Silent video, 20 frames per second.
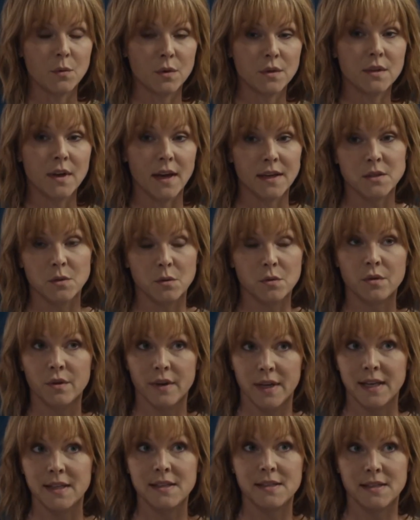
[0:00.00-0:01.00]
would like to
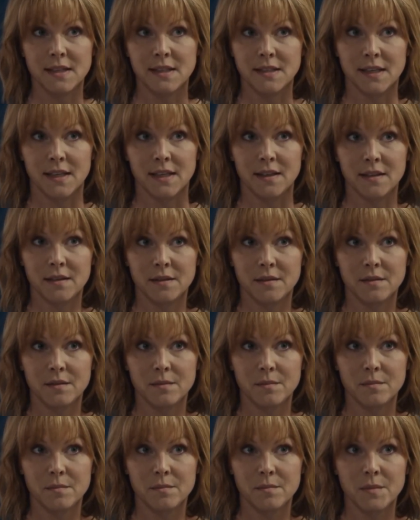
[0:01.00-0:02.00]
order a head CT.
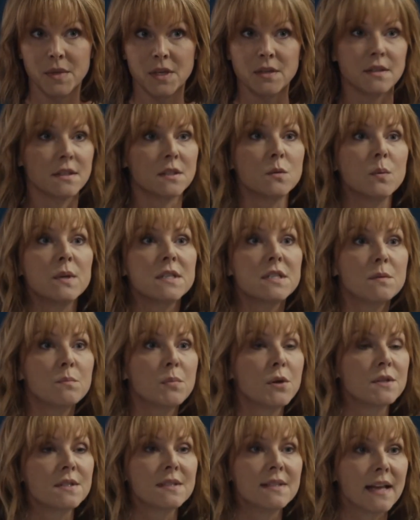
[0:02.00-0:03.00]
Because the switch
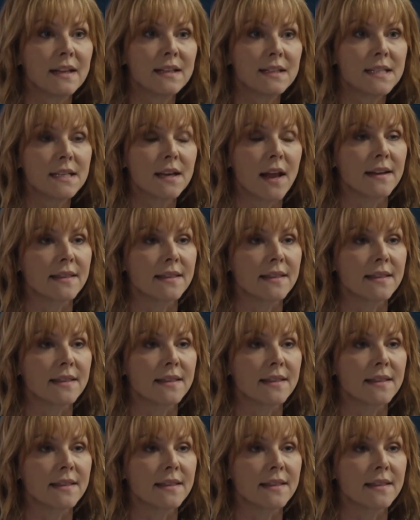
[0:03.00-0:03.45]
in personality